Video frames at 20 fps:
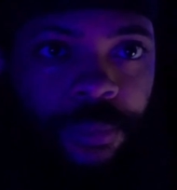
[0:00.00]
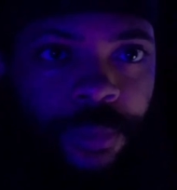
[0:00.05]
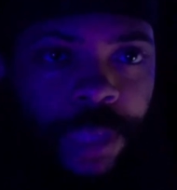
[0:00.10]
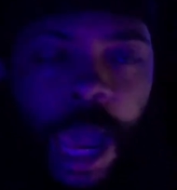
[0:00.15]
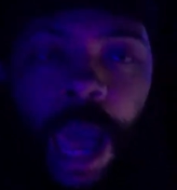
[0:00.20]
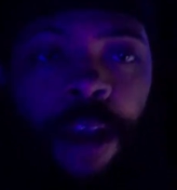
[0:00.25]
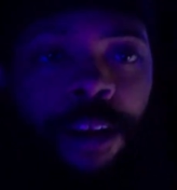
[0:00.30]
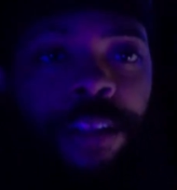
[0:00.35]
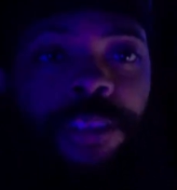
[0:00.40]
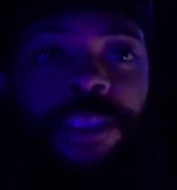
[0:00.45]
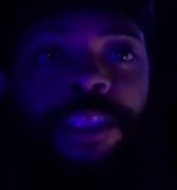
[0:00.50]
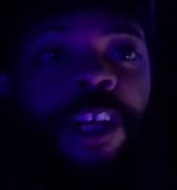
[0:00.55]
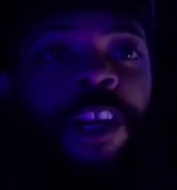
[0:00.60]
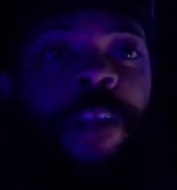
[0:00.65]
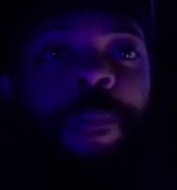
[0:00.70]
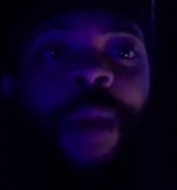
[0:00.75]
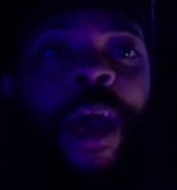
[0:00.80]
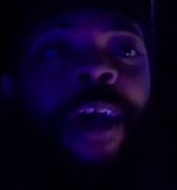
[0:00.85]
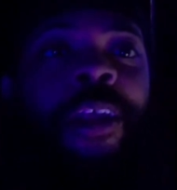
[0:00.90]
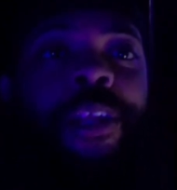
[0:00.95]
Y'all
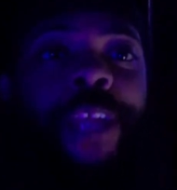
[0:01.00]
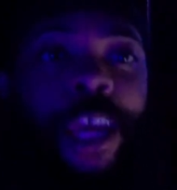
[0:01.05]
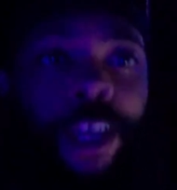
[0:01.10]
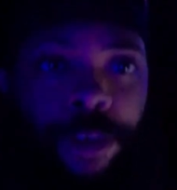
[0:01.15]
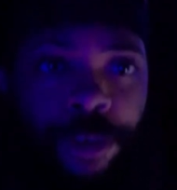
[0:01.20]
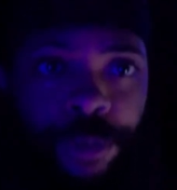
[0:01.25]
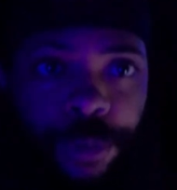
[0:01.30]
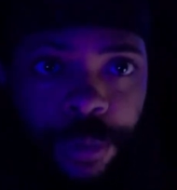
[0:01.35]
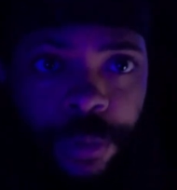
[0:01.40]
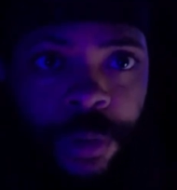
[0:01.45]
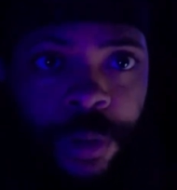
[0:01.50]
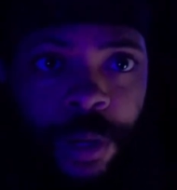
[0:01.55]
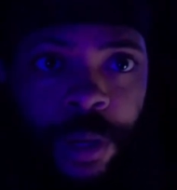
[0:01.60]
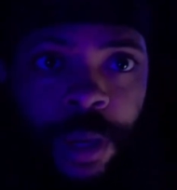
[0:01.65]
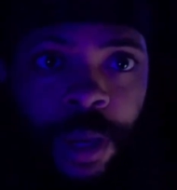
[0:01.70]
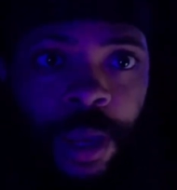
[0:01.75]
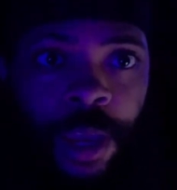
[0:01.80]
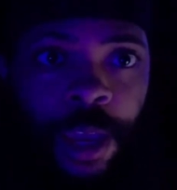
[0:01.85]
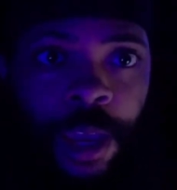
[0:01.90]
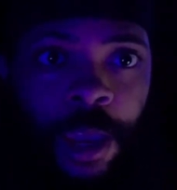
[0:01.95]
concerned about Deku.
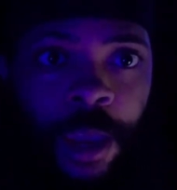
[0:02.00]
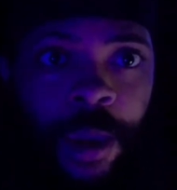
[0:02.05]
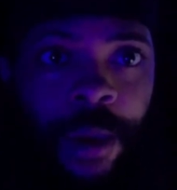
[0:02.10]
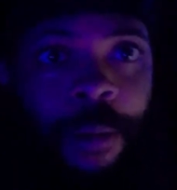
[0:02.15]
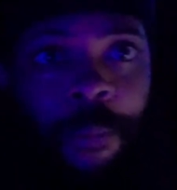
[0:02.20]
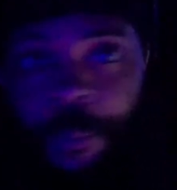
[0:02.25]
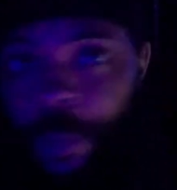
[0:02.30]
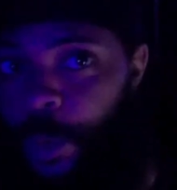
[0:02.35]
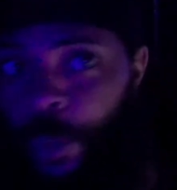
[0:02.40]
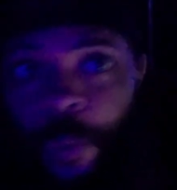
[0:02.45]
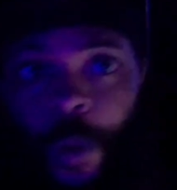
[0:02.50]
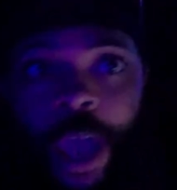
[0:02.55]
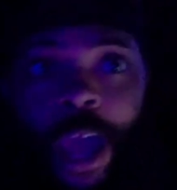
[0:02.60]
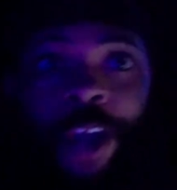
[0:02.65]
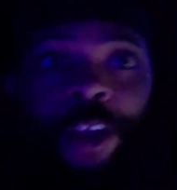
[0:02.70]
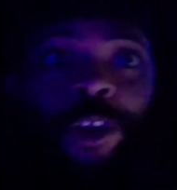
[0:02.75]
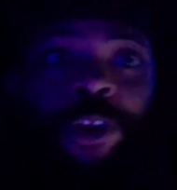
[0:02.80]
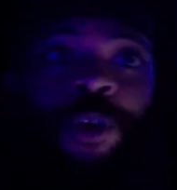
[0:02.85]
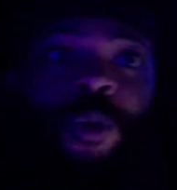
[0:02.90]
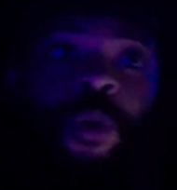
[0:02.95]
But
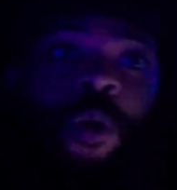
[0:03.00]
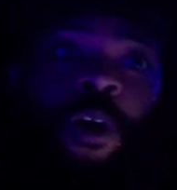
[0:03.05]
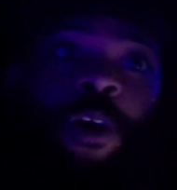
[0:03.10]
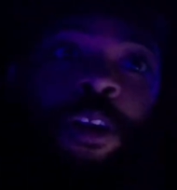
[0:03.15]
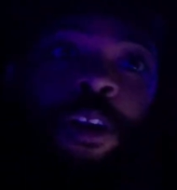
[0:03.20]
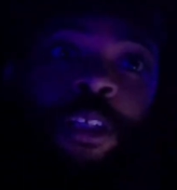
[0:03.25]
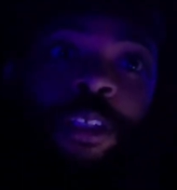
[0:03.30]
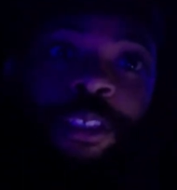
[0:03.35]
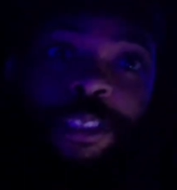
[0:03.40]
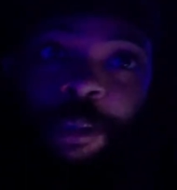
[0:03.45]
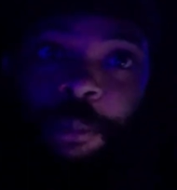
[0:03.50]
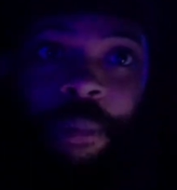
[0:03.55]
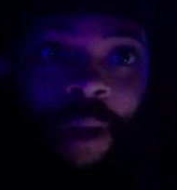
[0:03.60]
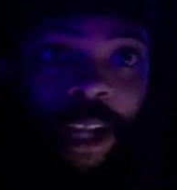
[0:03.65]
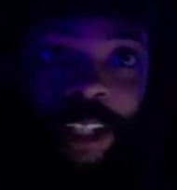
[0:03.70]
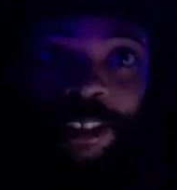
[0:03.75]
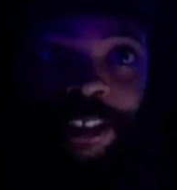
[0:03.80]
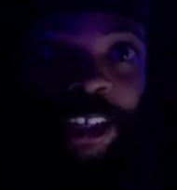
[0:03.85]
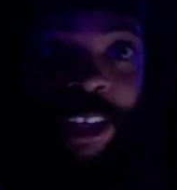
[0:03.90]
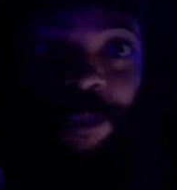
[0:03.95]
around the corner,
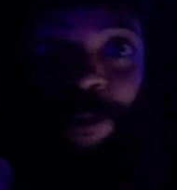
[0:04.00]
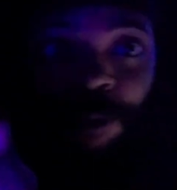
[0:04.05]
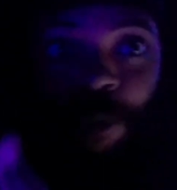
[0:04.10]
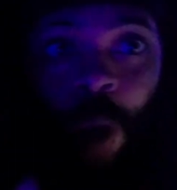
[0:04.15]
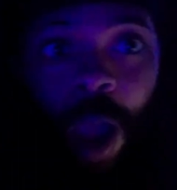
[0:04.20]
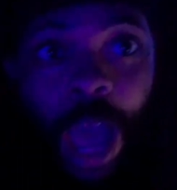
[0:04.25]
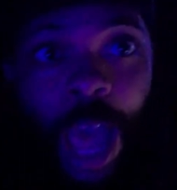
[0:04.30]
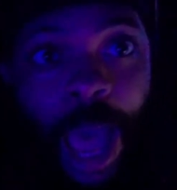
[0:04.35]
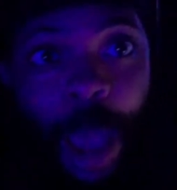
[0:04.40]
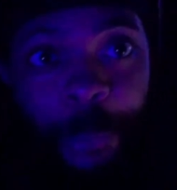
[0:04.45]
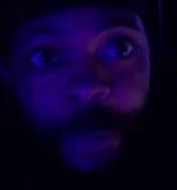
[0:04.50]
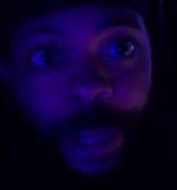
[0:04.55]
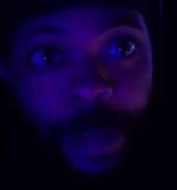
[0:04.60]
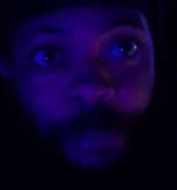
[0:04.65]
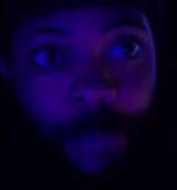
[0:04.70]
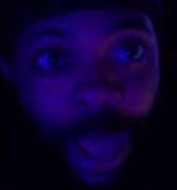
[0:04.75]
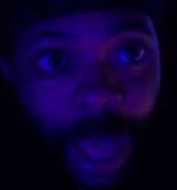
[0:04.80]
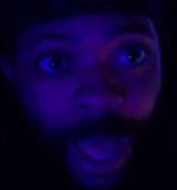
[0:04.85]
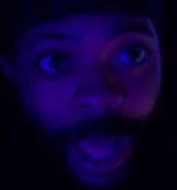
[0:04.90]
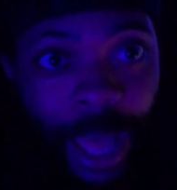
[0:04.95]
somebody's getting robbed
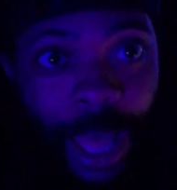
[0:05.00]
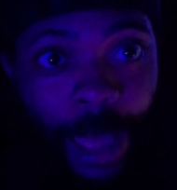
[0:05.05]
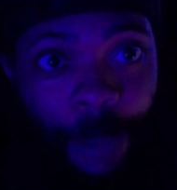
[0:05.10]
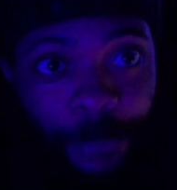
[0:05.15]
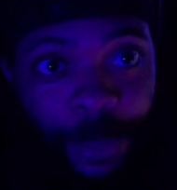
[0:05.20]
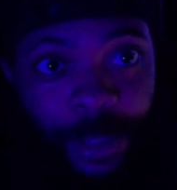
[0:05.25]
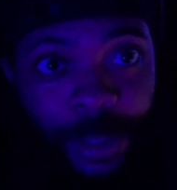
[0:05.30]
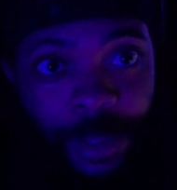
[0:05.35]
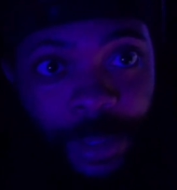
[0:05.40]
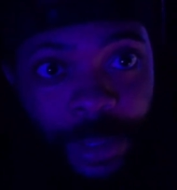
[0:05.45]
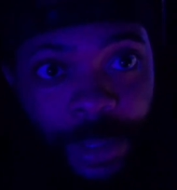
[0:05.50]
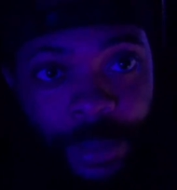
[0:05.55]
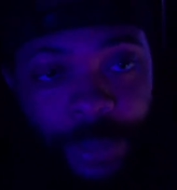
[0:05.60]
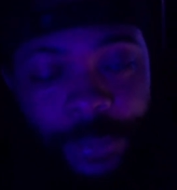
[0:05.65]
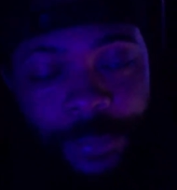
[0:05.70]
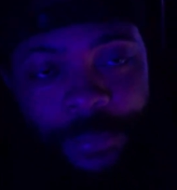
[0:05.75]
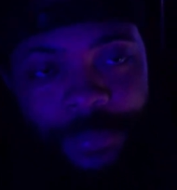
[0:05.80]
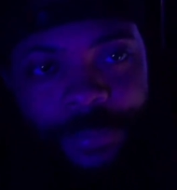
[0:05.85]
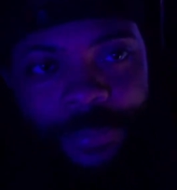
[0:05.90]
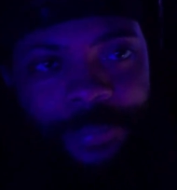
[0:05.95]
and mobbed.
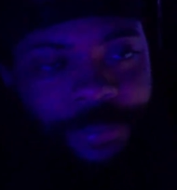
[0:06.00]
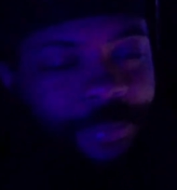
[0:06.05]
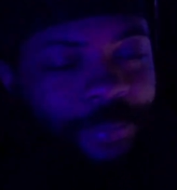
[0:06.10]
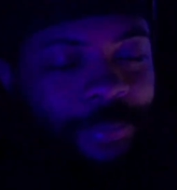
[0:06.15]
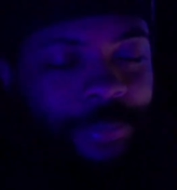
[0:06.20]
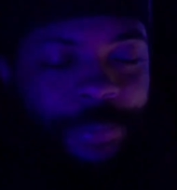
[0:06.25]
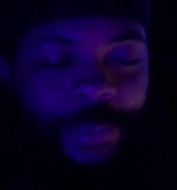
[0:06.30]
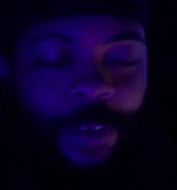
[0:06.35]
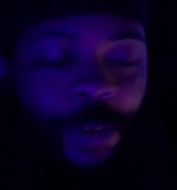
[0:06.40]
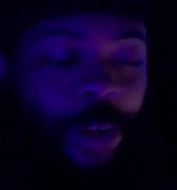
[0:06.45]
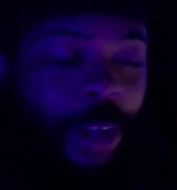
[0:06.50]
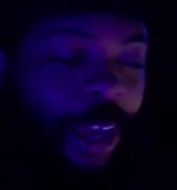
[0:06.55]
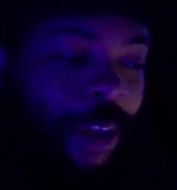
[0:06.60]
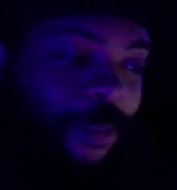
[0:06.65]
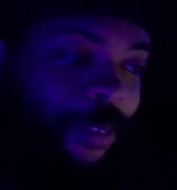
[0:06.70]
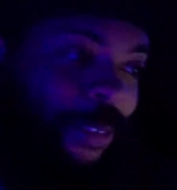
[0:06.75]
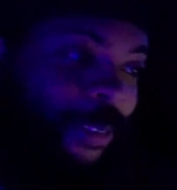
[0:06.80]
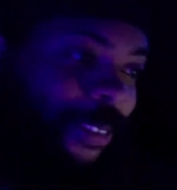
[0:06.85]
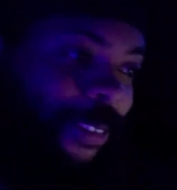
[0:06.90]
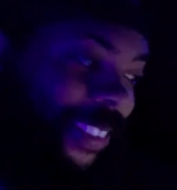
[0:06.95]

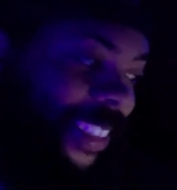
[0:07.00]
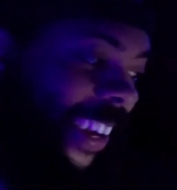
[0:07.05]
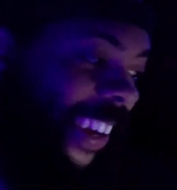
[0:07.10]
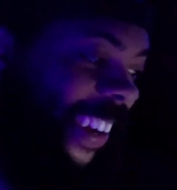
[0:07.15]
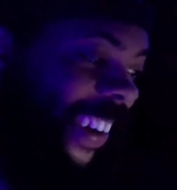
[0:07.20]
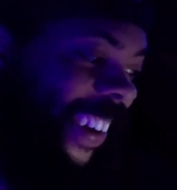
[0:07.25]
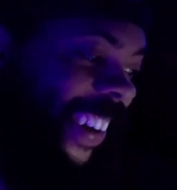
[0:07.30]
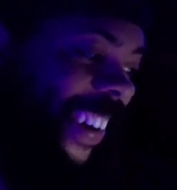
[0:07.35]
Whatever.